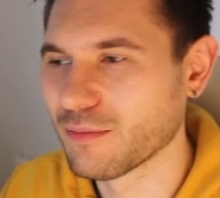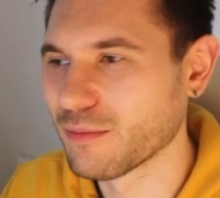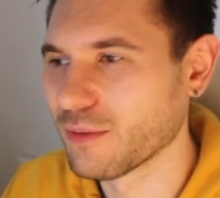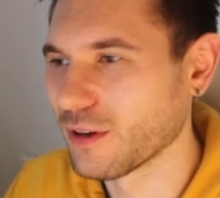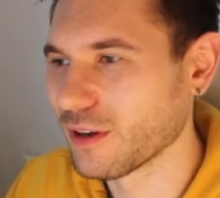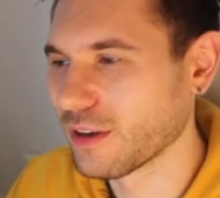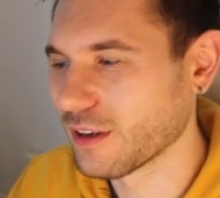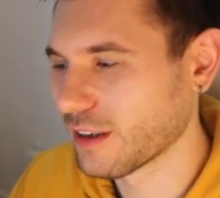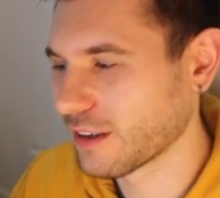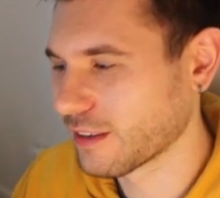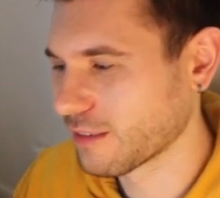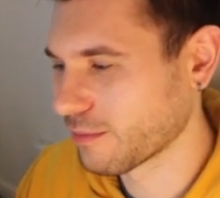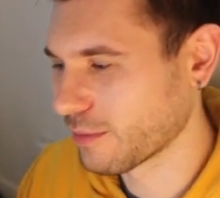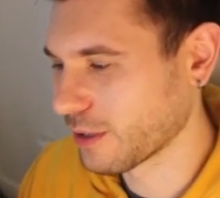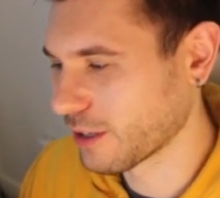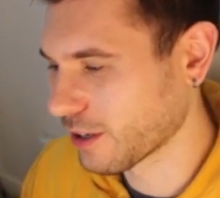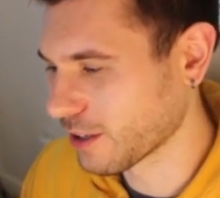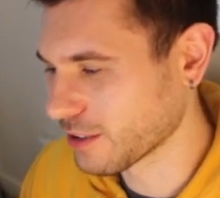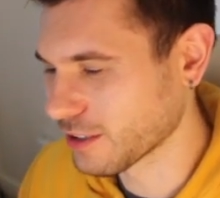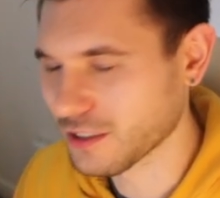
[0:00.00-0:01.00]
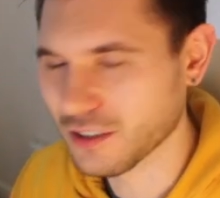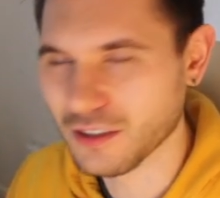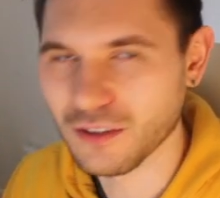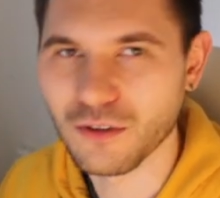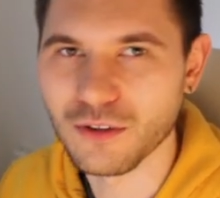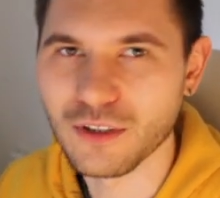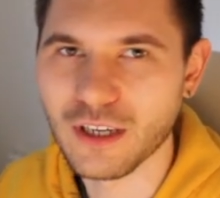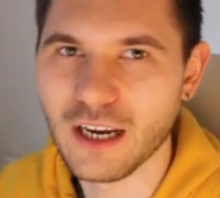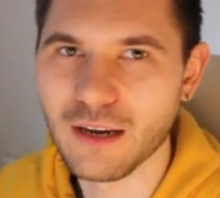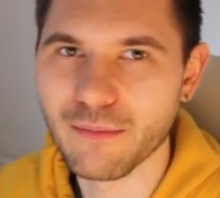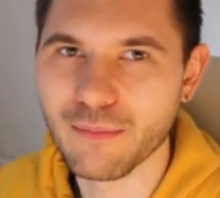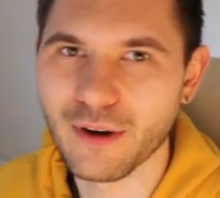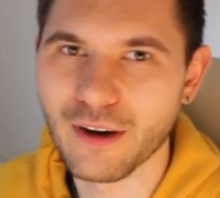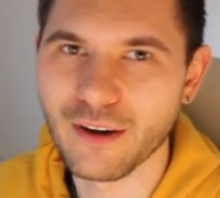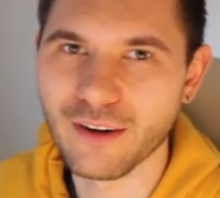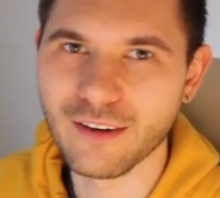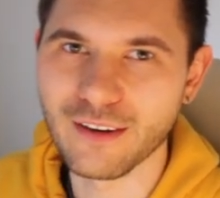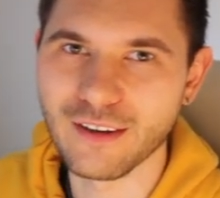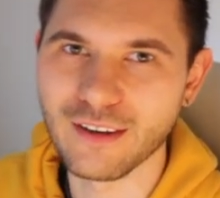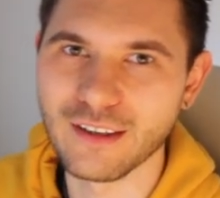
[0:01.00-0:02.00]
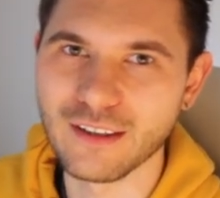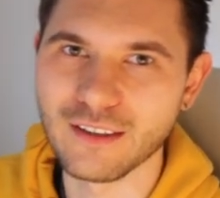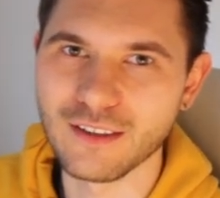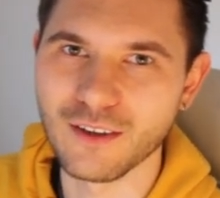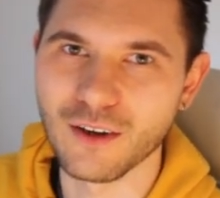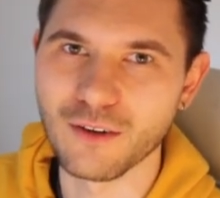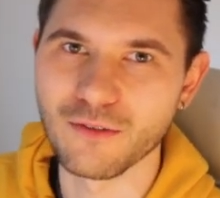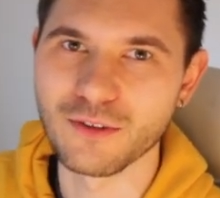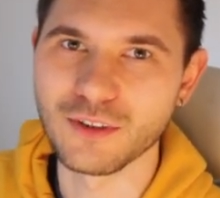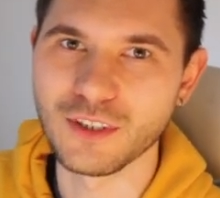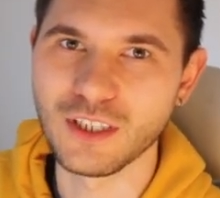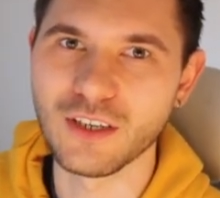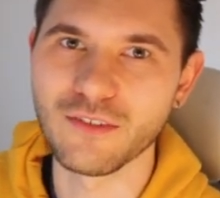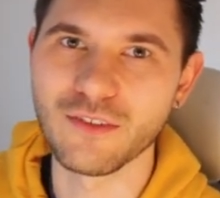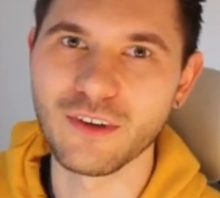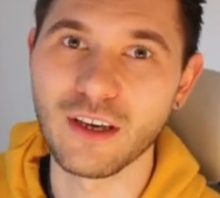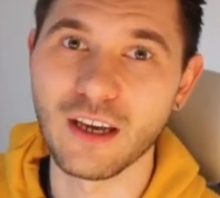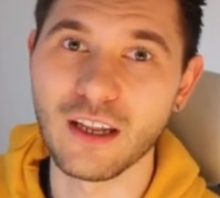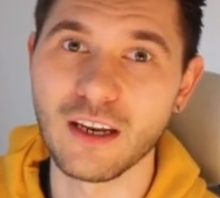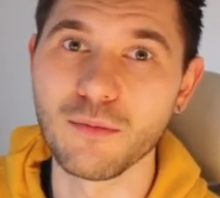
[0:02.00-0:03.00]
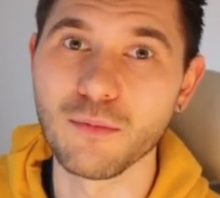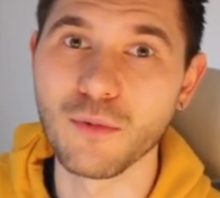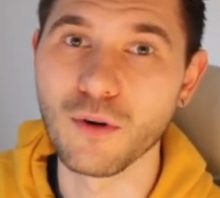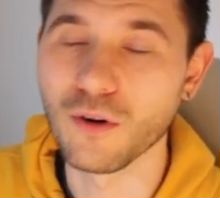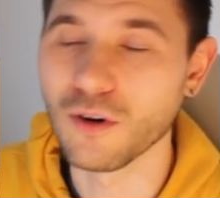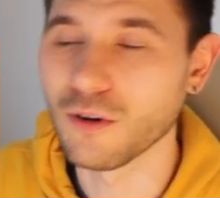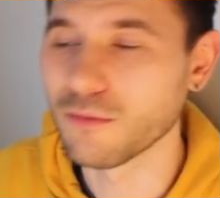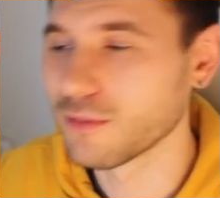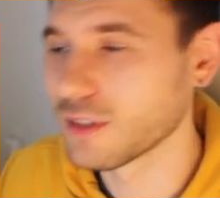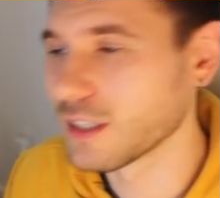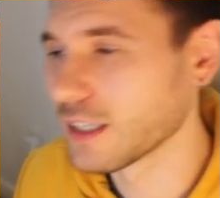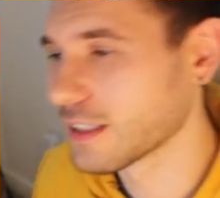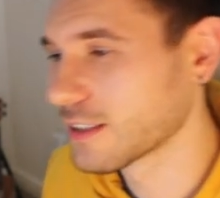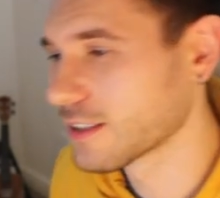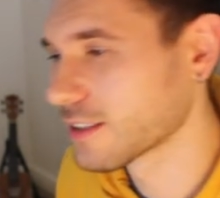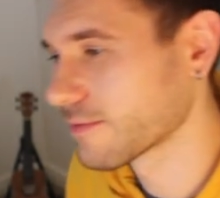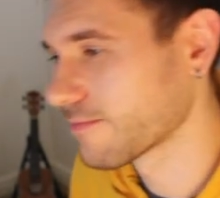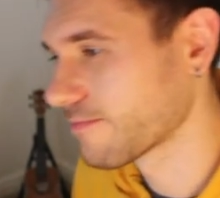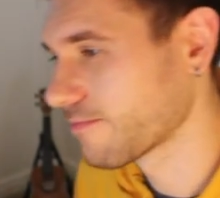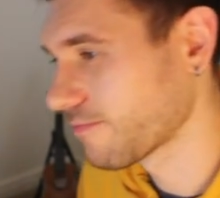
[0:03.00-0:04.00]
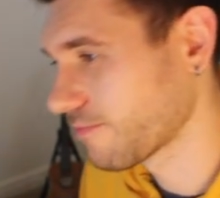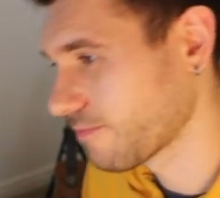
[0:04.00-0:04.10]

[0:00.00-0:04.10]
but because it's an old iPad, it's not receiving any more updates.